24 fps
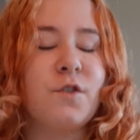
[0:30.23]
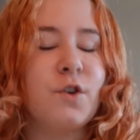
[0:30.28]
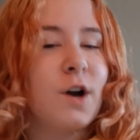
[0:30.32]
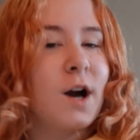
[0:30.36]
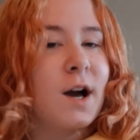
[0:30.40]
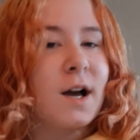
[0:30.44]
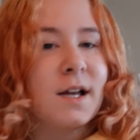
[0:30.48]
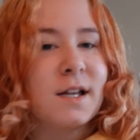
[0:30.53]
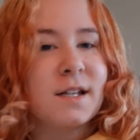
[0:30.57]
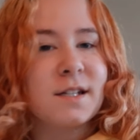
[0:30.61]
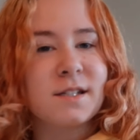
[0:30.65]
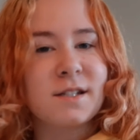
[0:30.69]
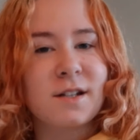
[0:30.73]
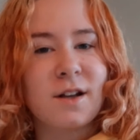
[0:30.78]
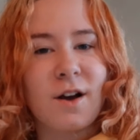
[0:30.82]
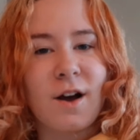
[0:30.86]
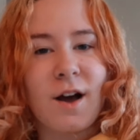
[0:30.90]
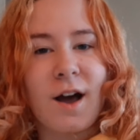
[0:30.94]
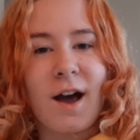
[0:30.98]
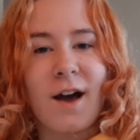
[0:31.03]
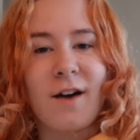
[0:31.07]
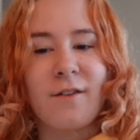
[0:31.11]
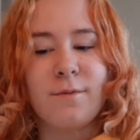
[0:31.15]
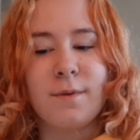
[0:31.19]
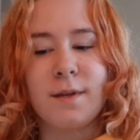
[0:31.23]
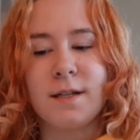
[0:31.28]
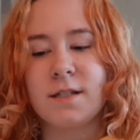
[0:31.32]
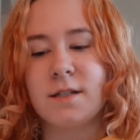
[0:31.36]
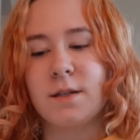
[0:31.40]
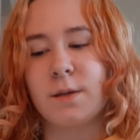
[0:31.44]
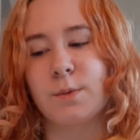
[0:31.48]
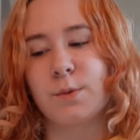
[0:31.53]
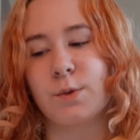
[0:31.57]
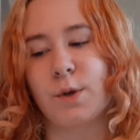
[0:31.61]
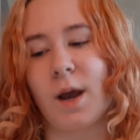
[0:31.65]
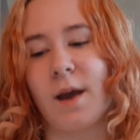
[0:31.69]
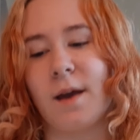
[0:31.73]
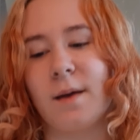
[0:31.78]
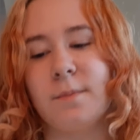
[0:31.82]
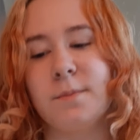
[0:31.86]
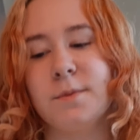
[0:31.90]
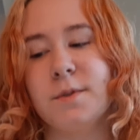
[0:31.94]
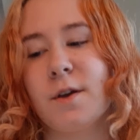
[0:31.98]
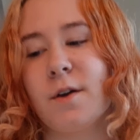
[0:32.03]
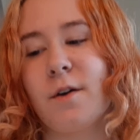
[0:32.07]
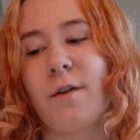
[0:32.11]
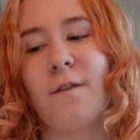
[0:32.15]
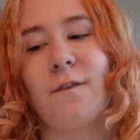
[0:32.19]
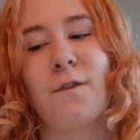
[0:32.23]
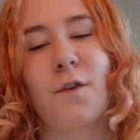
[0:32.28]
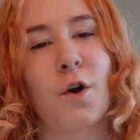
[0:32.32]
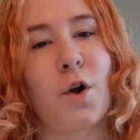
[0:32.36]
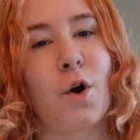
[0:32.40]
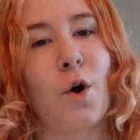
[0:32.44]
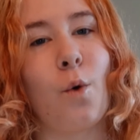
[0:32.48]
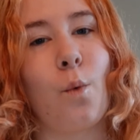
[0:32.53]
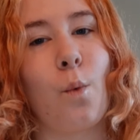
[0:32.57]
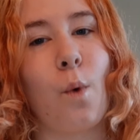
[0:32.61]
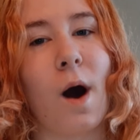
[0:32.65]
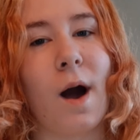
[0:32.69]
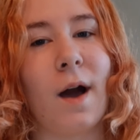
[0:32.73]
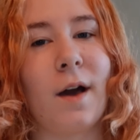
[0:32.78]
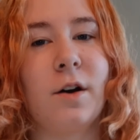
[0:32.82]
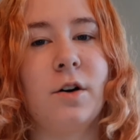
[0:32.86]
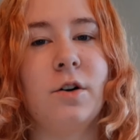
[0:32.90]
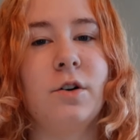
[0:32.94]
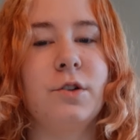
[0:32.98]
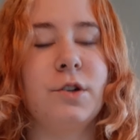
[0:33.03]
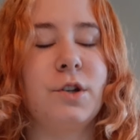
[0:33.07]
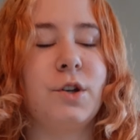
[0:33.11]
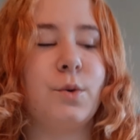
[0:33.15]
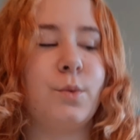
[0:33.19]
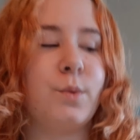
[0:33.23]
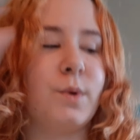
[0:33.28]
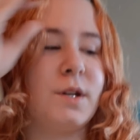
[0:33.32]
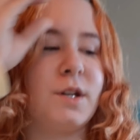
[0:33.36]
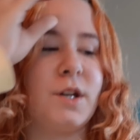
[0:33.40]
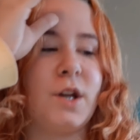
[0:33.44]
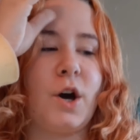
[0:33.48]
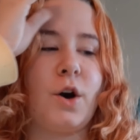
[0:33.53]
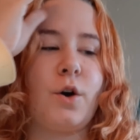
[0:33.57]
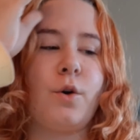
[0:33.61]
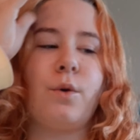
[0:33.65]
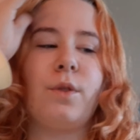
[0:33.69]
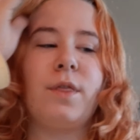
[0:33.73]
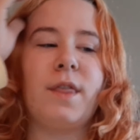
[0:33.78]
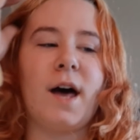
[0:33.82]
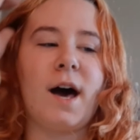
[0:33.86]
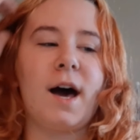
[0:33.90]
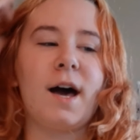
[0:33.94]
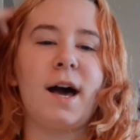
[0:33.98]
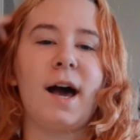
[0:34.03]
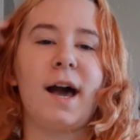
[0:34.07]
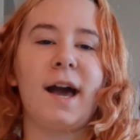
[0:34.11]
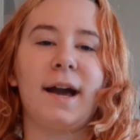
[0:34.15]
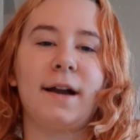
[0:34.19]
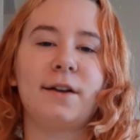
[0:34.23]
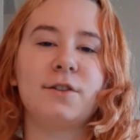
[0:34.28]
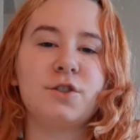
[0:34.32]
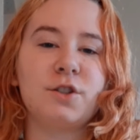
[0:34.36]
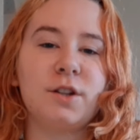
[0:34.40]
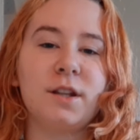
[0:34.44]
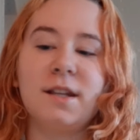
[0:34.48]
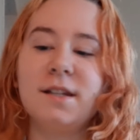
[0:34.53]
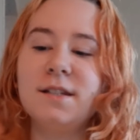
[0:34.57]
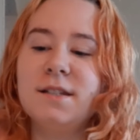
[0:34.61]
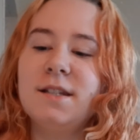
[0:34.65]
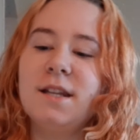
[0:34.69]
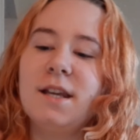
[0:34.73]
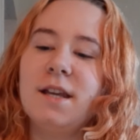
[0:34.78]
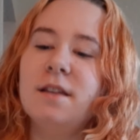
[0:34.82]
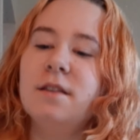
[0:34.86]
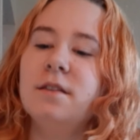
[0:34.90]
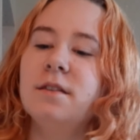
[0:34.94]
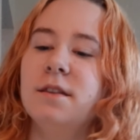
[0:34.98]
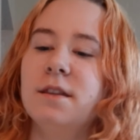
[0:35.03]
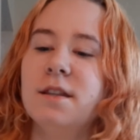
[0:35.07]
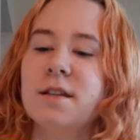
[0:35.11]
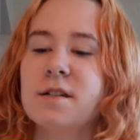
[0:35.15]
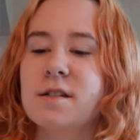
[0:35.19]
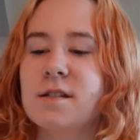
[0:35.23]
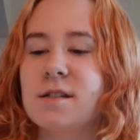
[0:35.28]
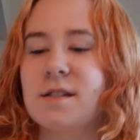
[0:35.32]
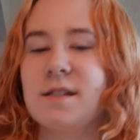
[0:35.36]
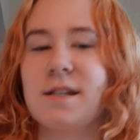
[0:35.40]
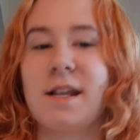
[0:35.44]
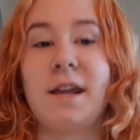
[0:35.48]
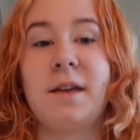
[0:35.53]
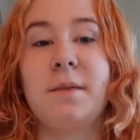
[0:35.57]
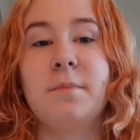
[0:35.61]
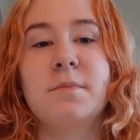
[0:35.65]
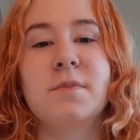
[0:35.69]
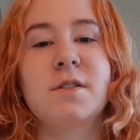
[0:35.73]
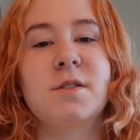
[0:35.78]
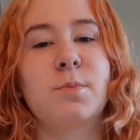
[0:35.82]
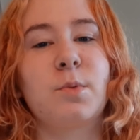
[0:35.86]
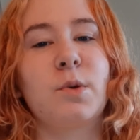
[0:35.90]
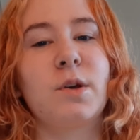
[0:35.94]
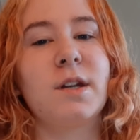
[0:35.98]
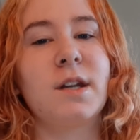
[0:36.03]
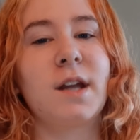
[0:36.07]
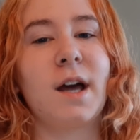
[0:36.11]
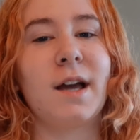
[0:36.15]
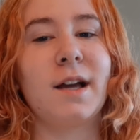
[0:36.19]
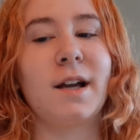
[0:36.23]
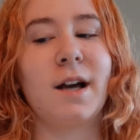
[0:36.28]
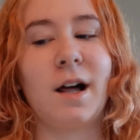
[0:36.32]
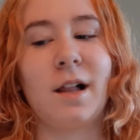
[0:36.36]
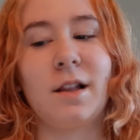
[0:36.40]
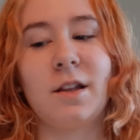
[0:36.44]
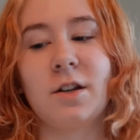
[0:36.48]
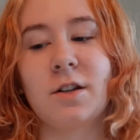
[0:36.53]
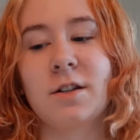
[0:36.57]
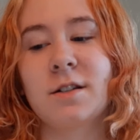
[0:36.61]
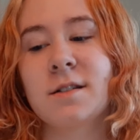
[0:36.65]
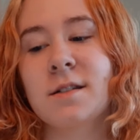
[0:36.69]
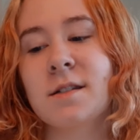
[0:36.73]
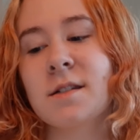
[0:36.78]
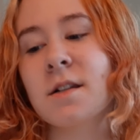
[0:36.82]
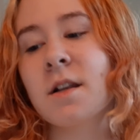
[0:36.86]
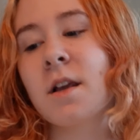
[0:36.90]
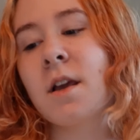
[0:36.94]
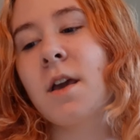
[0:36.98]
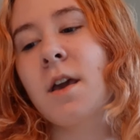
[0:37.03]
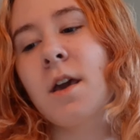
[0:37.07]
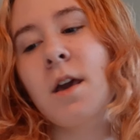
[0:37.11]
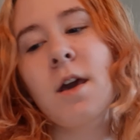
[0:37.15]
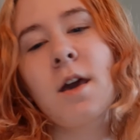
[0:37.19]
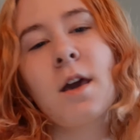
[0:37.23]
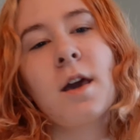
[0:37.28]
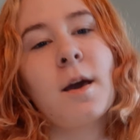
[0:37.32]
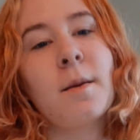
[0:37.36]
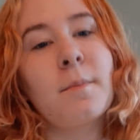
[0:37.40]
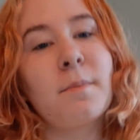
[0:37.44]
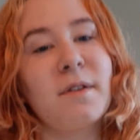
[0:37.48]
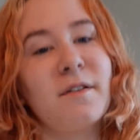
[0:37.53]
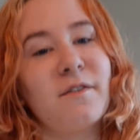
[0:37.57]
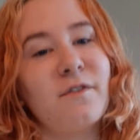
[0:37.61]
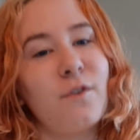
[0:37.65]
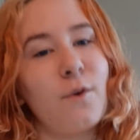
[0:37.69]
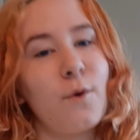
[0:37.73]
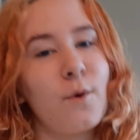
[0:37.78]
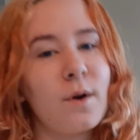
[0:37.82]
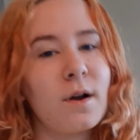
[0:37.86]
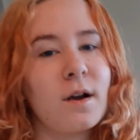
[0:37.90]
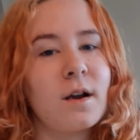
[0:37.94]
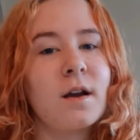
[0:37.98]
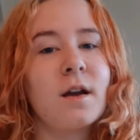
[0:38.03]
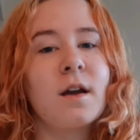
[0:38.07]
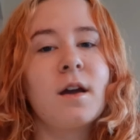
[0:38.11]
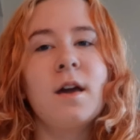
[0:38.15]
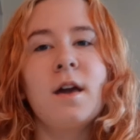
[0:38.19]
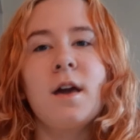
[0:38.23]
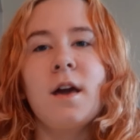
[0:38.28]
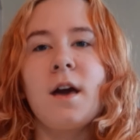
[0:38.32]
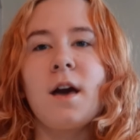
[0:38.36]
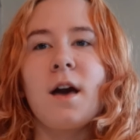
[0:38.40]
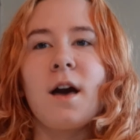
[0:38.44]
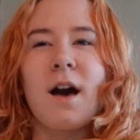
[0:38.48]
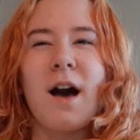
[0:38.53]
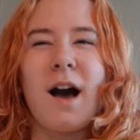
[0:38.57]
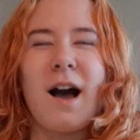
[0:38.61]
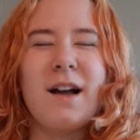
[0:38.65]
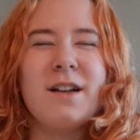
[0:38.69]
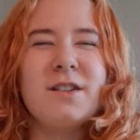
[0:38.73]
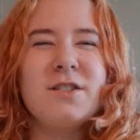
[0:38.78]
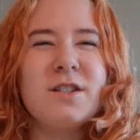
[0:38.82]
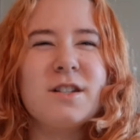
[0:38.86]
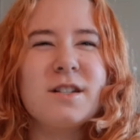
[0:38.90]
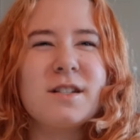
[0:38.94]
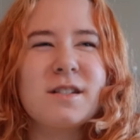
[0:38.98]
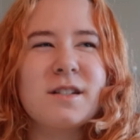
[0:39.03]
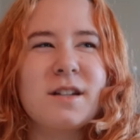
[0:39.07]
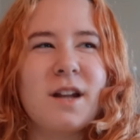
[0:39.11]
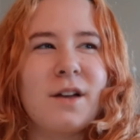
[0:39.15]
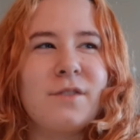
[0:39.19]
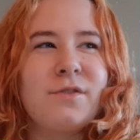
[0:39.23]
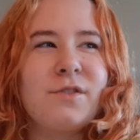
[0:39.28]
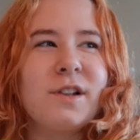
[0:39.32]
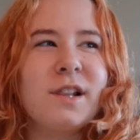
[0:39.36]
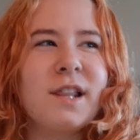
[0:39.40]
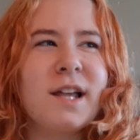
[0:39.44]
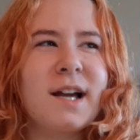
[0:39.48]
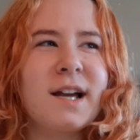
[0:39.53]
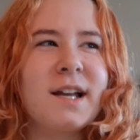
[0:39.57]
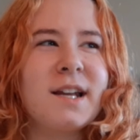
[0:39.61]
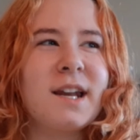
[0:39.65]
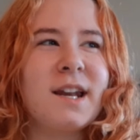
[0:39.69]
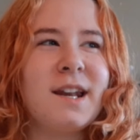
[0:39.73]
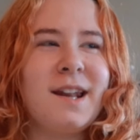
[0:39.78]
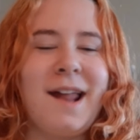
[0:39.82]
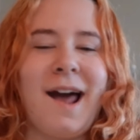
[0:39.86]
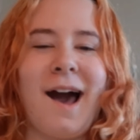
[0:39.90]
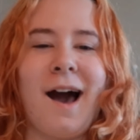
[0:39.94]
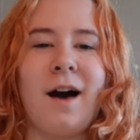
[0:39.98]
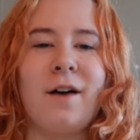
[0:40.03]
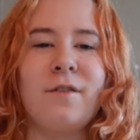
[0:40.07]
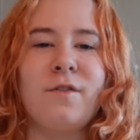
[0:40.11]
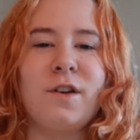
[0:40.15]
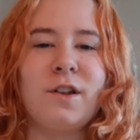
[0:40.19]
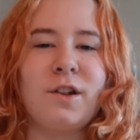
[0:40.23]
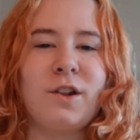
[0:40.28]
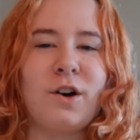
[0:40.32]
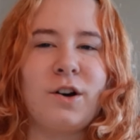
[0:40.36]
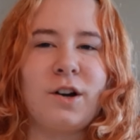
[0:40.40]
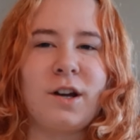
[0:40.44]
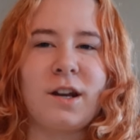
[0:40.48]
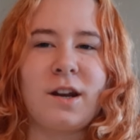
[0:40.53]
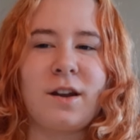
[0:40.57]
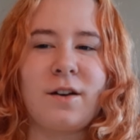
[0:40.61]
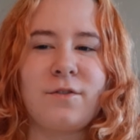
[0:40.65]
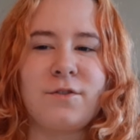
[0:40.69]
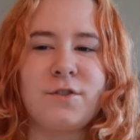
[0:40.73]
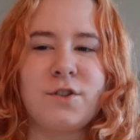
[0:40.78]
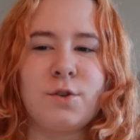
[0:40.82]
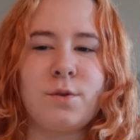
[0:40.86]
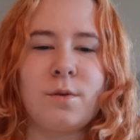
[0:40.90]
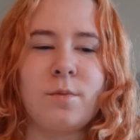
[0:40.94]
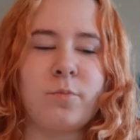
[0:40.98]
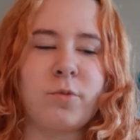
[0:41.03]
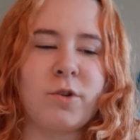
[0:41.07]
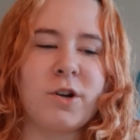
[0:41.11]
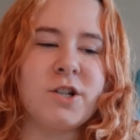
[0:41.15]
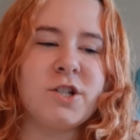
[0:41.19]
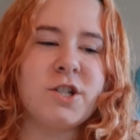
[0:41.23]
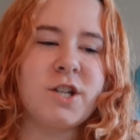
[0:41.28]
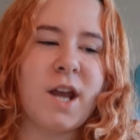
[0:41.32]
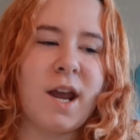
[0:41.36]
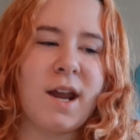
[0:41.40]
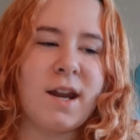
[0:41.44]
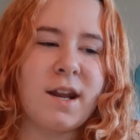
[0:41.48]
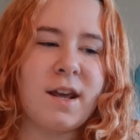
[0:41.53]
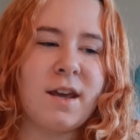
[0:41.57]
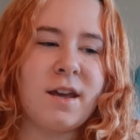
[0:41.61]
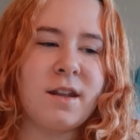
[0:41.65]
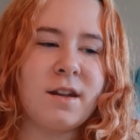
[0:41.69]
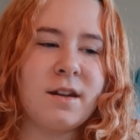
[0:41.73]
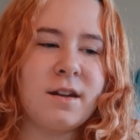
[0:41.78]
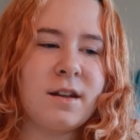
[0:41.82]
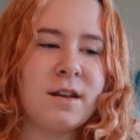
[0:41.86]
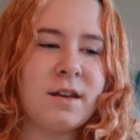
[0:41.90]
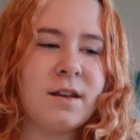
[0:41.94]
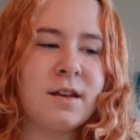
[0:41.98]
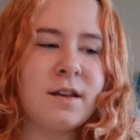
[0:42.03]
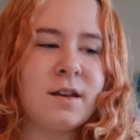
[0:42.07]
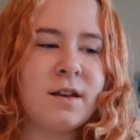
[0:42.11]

you guys have been subscribed for a while, you would know that I actually did the same split dye colors before. I just, I feel like I didn't have it long enough to appreciate it.